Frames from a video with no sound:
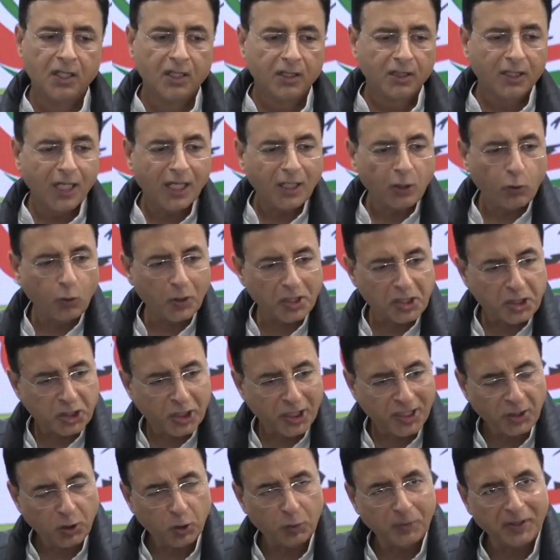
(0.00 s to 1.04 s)
The
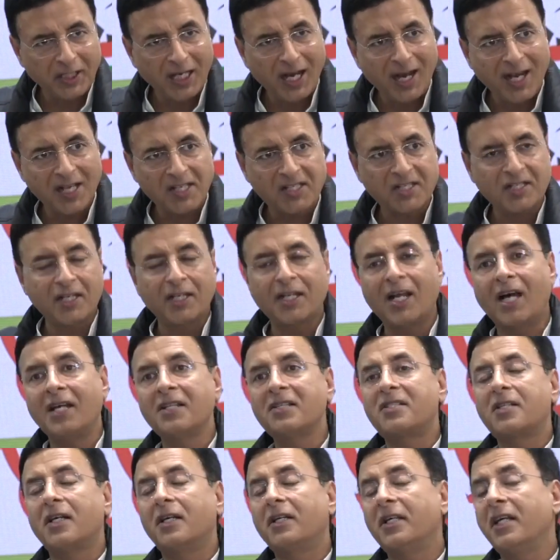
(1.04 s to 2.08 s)
question to be asked and
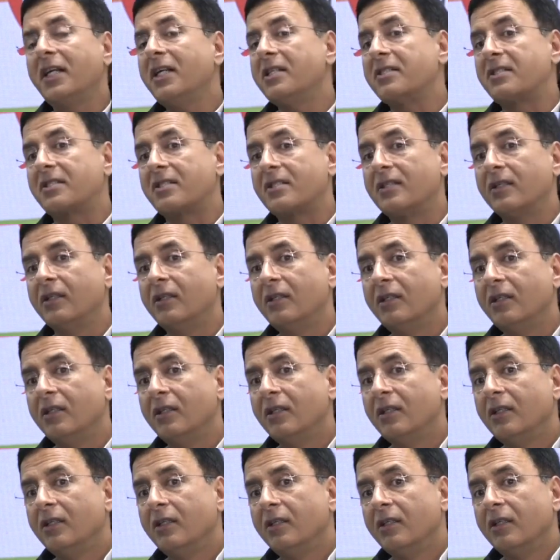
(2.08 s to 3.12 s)
answered is,
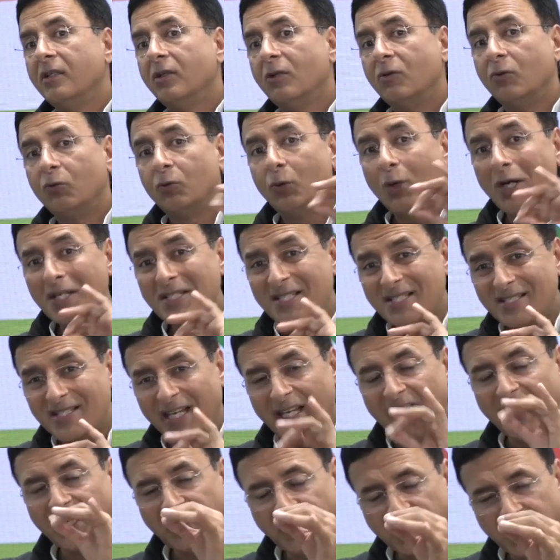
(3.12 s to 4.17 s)
was
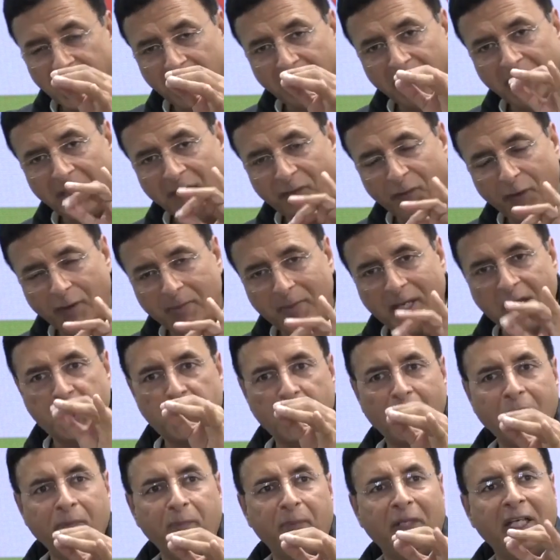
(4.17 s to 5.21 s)
selective
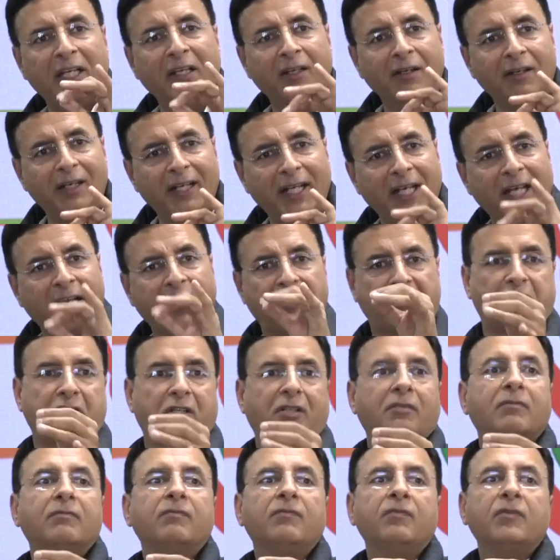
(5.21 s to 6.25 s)
information being leaked
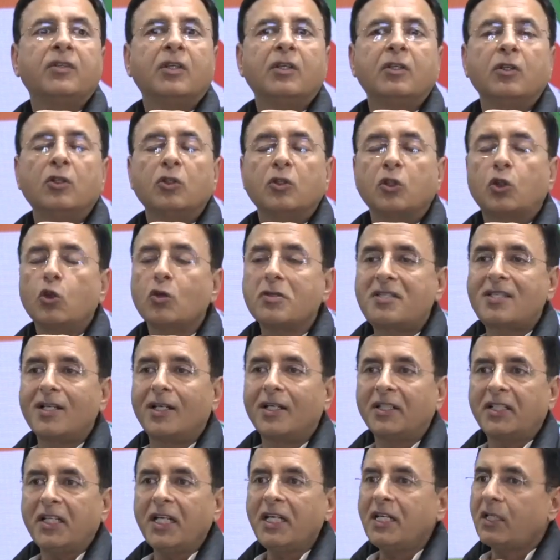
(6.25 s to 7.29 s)
to
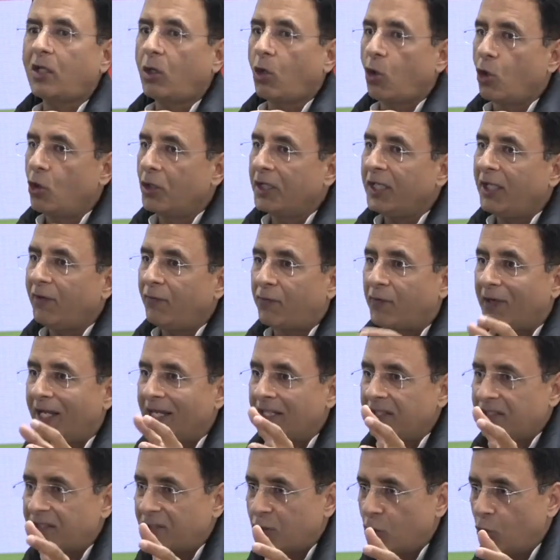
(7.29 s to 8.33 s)
certain crony
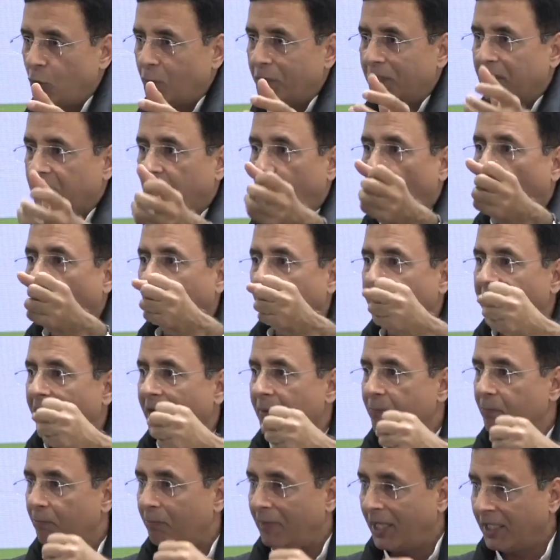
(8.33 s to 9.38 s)
friends to withdraw
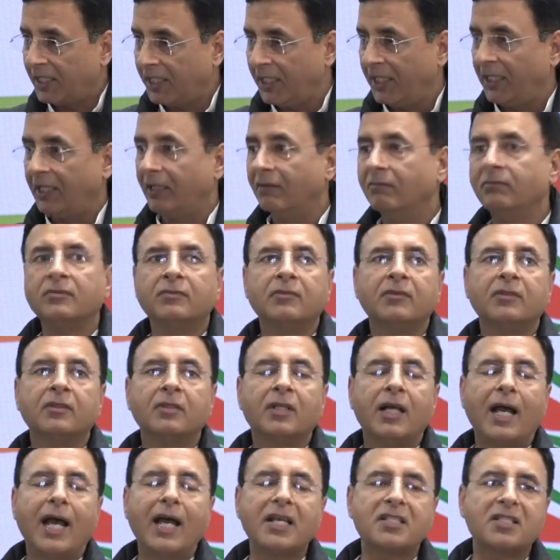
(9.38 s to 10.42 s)
their money
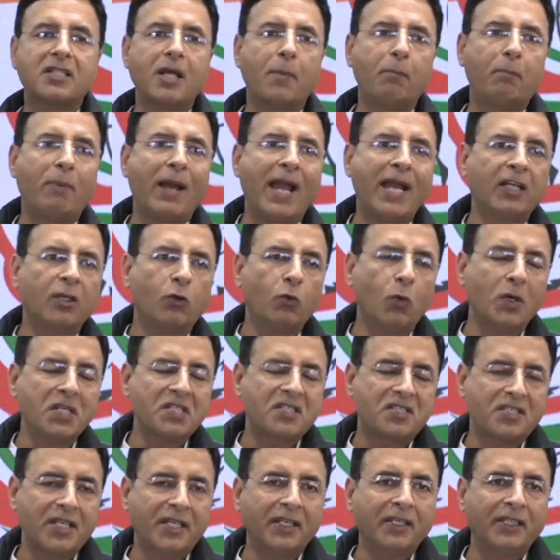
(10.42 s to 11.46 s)
as the bank
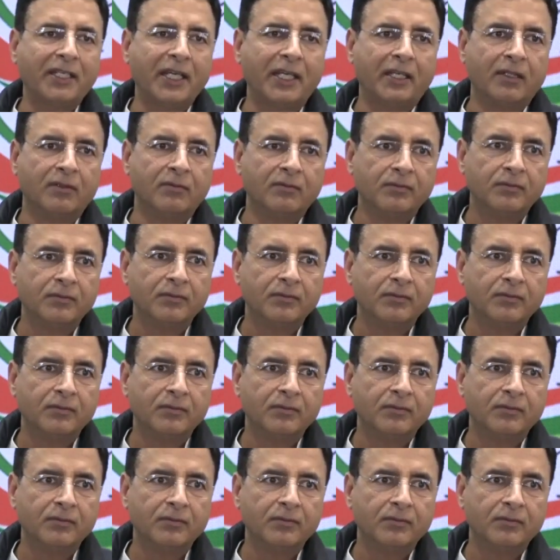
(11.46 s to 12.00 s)
was sinking?